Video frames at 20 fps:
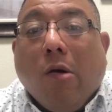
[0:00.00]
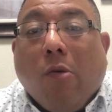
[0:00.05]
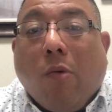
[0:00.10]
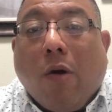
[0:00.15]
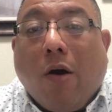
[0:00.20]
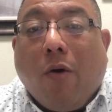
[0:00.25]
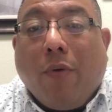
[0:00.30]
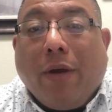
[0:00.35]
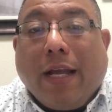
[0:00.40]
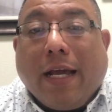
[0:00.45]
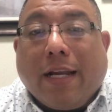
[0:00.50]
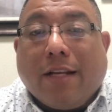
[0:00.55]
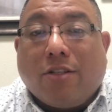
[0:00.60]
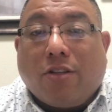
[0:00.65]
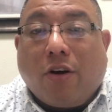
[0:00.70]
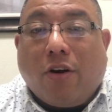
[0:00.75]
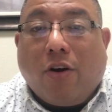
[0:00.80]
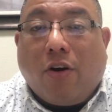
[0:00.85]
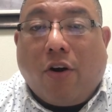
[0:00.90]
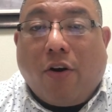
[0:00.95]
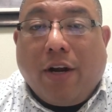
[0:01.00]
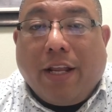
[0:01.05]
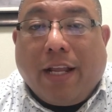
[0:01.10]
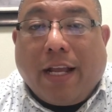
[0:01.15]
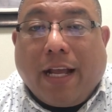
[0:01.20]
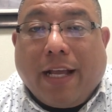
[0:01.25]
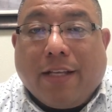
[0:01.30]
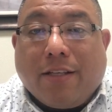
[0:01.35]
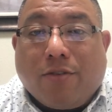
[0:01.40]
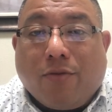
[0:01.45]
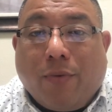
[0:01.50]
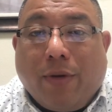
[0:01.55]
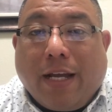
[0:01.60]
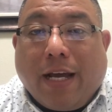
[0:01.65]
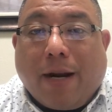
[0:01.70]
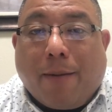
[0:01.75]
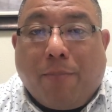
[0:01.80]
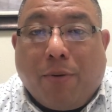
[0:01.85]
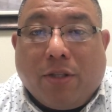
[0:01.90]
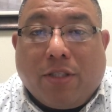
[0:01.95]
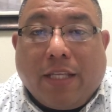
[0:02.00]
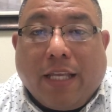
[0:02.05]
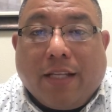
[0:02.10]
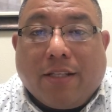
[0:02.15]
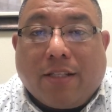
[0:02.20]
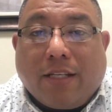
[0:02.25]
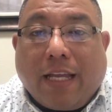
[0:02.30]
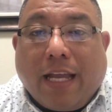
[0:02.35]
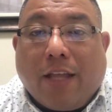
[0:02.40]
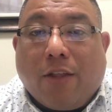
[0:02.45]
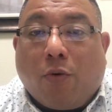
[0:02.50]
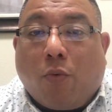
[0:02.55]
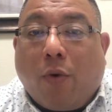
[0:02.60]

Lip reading: Well, we got to start learning, guys. We got to put things together.